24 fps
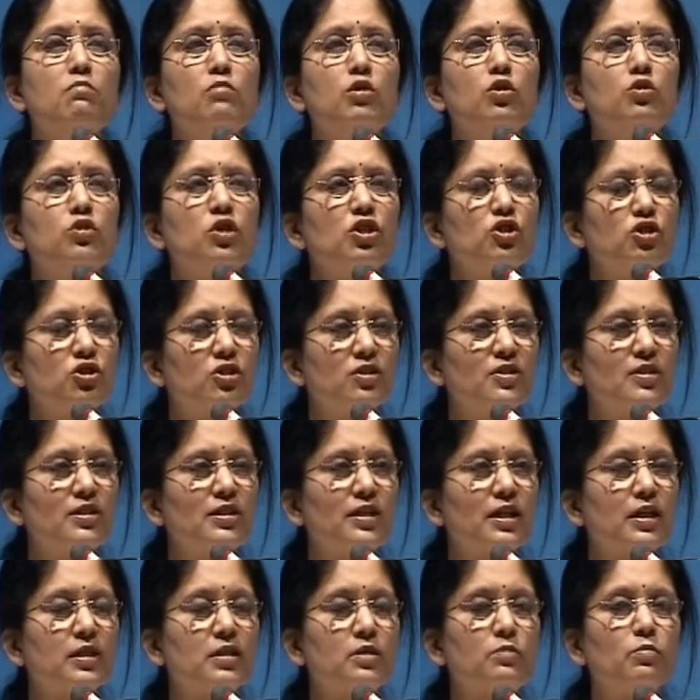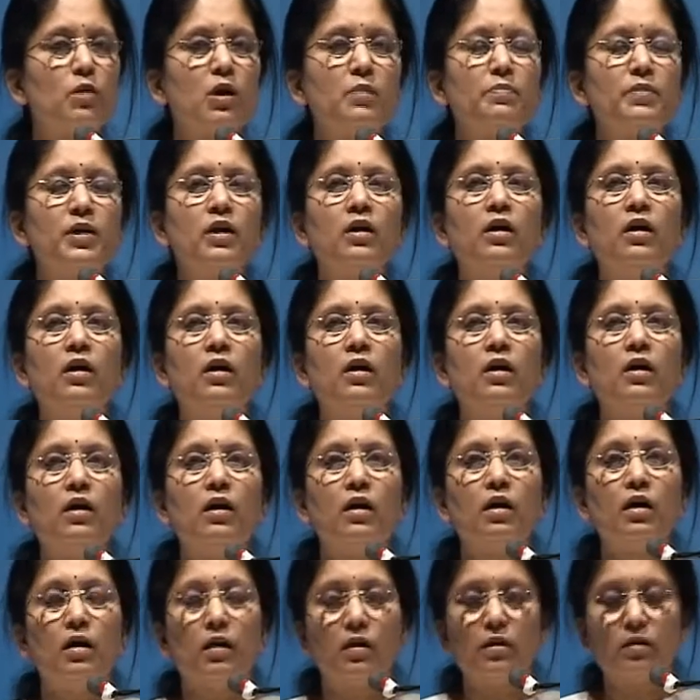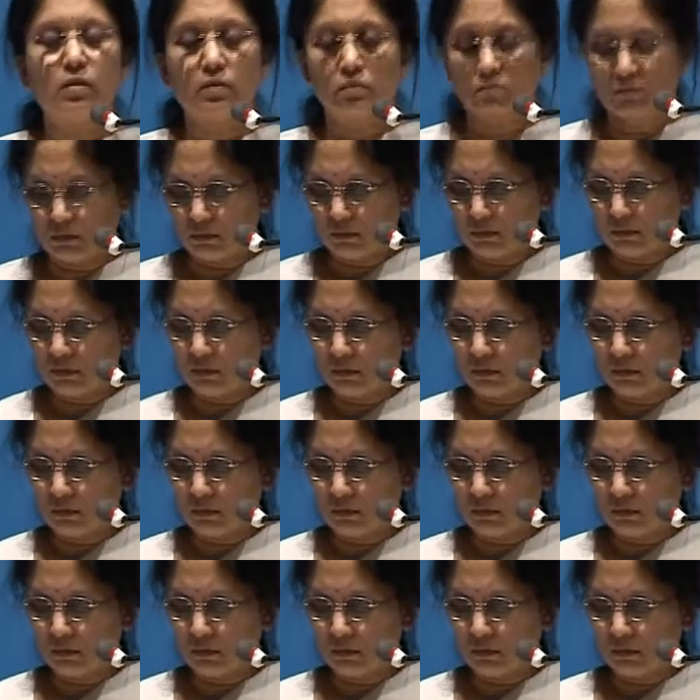musicians like Swami um,